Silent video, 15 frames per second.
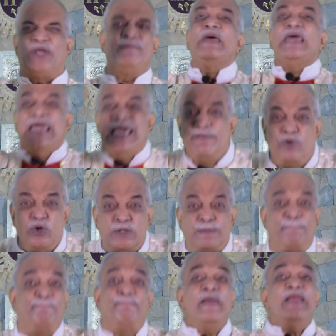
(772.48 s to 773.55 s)
them. He
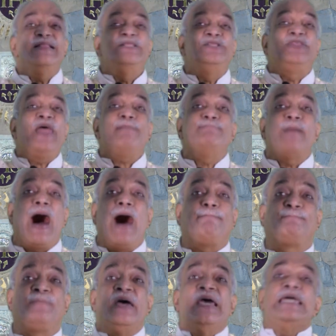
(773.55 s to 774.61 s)
would build them up.